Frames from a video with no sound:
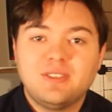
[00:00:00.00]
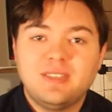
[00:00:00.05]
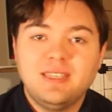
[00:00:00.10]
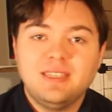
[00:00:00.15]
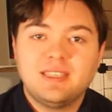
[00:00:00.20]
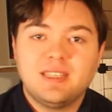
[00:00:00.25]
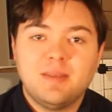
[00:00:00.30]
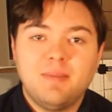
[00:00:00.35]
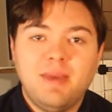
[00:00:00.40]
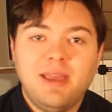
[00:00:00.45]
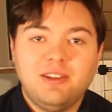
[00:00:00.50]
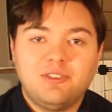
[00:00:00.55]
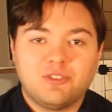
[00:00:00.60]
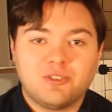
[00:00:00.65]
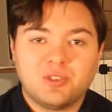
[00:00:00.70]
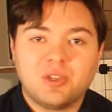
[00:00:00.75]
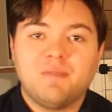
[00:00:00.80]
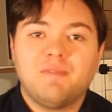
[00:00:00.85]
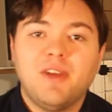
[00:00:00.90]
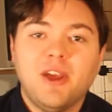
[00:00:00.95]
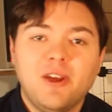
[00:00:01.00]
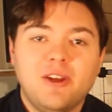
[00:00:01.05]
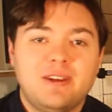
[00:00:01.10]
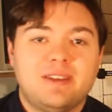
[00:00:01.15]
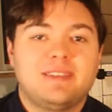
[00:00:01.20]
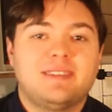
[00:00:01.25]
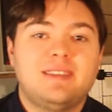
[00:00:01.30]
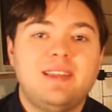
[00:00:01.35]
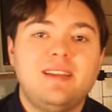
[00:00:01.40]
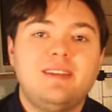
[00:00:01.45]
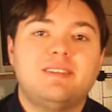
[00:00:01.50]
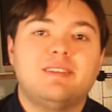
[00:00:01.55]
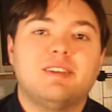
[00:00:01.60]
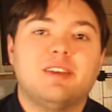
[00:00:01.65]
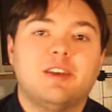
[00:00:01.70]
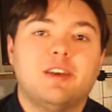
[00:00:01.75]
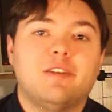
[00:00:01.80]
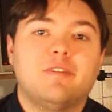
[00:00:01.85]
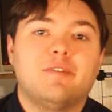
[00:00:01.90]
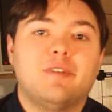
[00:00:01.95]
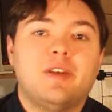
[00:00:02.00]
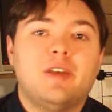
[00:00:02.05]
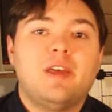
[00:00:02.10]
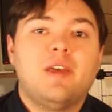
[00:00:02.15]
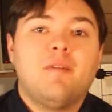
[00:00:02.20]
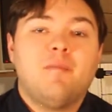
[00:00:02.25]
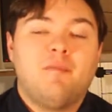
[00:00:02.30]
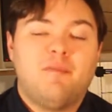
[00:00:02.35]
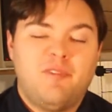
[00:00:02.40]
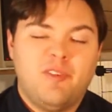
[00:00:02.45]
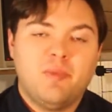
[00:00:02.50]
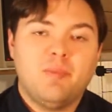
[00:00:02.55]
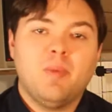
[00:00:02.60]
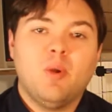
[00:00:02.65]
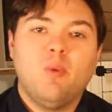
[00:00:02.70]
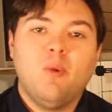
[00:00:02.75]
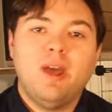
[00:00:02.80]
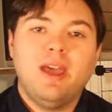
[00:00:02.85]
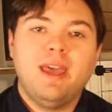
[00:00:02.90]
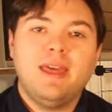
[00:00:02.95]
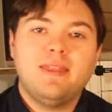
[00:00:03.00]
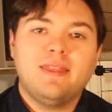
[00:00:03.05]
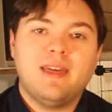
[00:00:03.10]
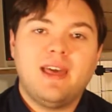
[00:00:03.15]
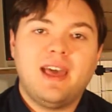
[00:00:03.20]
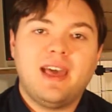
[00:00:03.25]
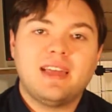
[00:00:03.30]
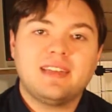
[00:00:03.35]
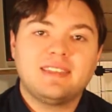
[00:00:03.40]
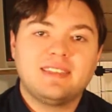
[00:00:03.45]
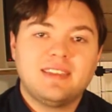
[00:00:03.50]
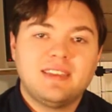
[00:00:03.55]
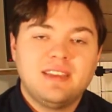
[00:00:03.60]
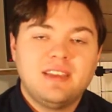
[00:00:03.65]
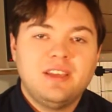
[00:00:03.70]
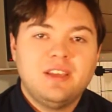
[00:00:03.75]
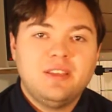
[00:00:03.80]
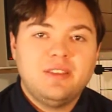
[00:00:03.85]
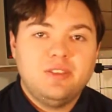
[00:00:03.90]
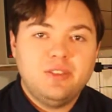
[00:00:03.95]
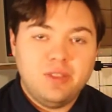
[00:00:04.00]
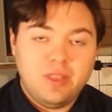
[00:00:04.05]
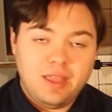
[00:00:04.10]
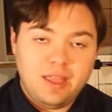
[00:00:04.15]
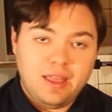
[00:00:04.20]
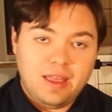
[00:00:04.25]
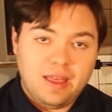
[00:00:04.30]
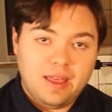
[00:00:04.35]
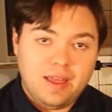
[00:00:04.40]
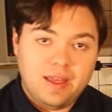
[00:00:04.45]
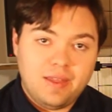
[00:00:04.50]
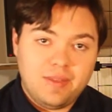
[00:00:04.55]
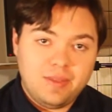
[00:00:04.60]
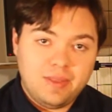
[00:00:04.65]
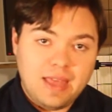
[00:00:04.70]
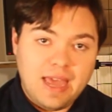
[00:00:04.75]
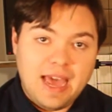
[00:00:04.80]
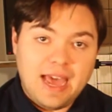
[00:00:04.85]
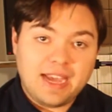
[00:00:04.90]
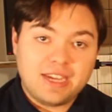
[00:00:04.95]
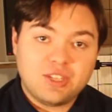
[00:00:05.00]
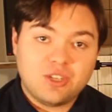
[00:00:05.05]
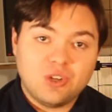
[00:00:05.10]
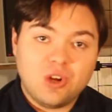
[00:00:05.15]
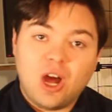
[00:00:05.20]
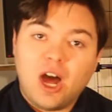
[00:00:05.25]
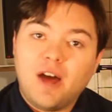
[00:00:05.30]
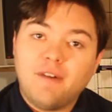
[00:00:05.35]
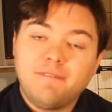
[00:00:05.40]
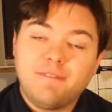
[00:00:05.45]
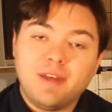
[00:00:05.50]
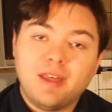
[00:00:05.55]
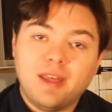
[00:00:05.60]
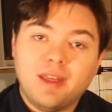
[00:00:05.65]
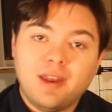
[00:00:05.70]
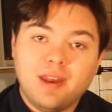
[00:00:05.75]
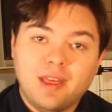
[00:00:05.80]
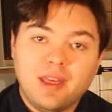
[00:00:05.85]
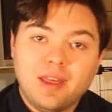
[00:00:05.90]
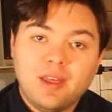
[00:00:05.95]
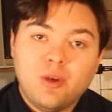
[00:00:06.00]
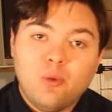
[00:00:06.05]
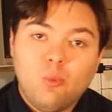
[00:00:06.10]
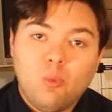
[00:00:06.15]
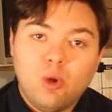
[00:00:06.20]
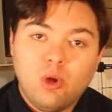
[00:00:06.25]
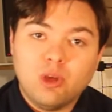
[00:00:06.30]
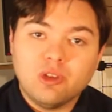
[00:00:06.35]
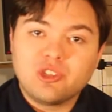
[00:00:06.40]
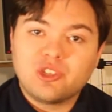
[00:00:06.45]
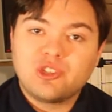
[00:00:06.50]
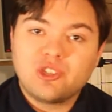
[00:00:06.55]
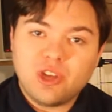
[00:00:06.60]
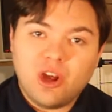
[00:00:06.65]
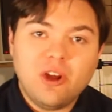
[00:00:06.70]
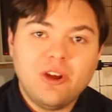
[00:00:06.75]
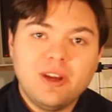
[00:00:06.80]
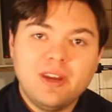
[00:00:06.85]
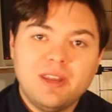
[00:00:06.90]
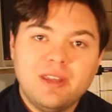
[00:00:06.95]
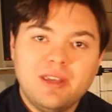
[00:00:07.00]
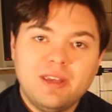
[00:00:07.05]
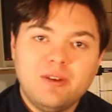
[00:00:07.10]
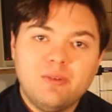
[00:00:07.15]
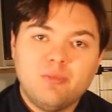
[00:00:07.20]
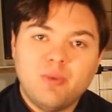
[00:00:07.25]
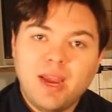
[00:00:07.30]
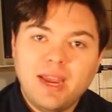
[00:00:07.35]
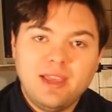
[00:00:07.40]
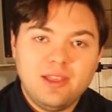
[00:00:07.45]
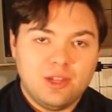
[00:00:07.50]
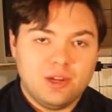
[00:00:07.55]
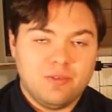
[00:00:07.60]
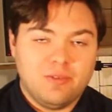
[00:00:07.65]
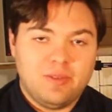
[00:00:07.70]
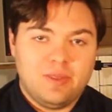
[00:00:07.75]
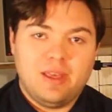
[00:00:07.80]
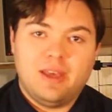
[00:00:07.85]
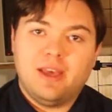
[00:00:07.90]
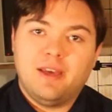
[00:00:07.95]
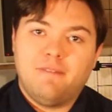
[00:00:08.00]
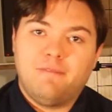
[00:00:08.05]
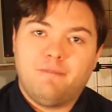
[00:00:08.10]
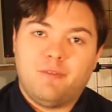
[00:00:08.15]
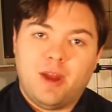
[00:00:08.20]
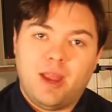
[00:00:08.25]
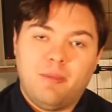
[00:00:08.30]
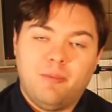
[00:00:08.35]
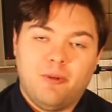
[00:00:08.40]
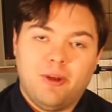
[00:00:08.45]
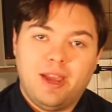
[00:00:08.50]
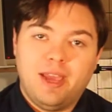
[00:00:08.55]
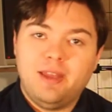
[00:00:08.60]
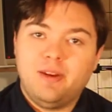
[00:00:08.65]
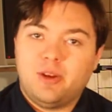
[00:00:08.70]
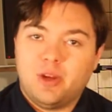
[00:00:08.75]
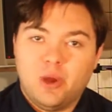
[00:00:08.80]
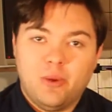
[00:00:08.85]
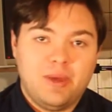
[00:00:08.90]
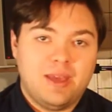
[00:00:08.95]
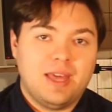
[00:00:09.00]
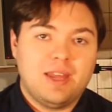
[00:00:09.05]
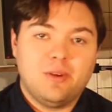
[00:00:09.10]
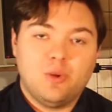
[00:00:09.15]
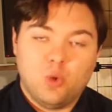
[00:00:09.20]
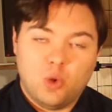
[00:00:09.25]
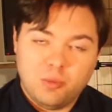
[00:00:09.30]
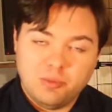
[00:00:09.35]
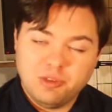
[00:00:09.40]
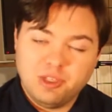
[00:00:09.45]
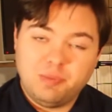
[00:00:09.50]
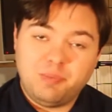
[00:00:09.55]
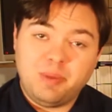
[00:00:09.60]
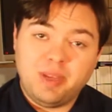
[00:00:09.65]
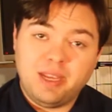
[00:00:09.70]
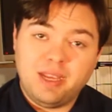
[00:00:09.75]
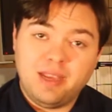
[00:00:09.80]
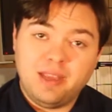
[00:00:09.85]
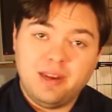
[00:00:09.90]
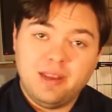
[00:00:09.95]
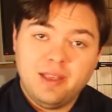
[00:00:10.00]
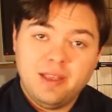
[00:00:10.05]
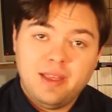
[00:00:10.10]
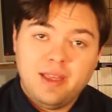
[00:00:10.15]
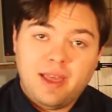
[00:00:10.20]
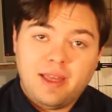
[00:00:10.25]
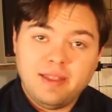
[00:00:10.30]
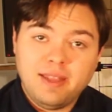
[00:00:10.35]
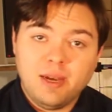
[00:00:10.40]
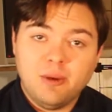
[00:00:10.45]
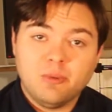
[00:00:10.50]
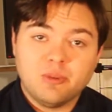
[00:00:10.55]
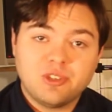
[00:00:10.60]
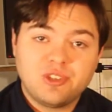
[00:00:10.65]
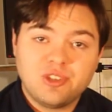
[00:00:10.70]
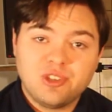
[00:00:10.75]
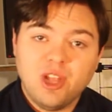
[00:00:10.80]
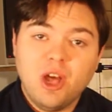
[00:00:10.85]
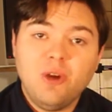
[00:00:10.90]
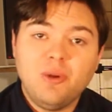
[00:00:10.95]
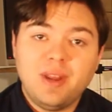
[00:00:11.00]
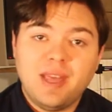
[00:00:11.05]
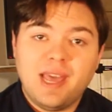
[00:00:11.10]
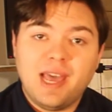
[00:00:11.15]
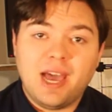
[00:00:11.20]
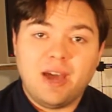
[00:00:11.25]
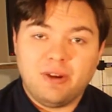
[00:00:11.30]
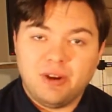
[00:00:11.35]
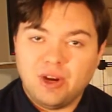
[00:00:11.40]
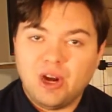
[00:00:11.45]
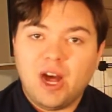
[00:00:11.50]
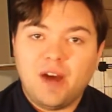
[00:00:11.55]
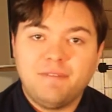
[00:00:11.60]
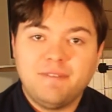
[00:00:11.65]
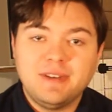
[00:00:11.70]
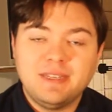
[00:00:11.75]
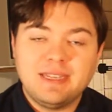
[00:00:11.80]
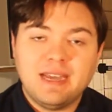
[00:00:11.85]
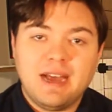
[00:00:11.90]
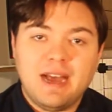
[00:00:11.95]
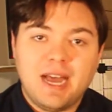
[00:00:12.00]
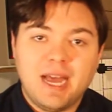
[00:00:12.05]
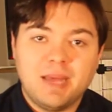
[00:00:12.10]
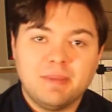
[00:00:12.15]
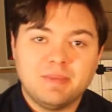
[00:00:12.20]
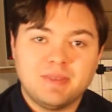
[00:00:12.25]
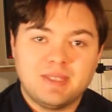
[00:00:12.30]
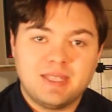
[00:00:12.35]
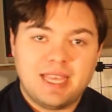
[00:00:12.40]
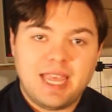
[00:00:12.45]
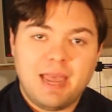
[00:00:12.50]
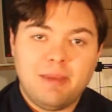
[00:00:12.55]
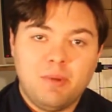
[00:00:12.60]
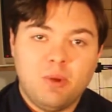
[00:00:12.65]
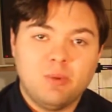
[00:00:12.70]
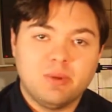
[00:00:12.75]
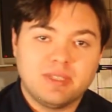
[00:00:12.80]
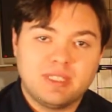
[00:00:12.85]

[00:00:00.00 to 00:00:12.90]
scenes of The Matrix are very distinctive from the way that the action often will start in regular frame rate, going at normal speed, and then it will slow down, and oftentimes the camera will